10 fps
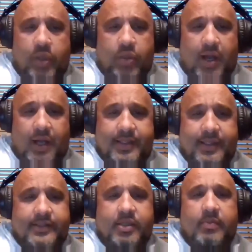with
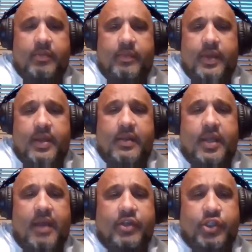autism
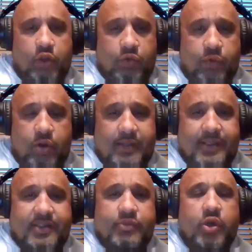and having children with
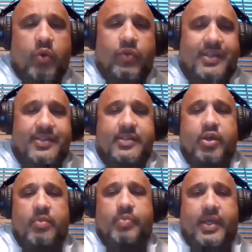autism. So this is
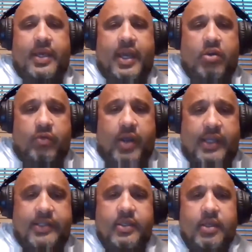going to be a
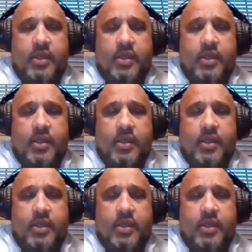great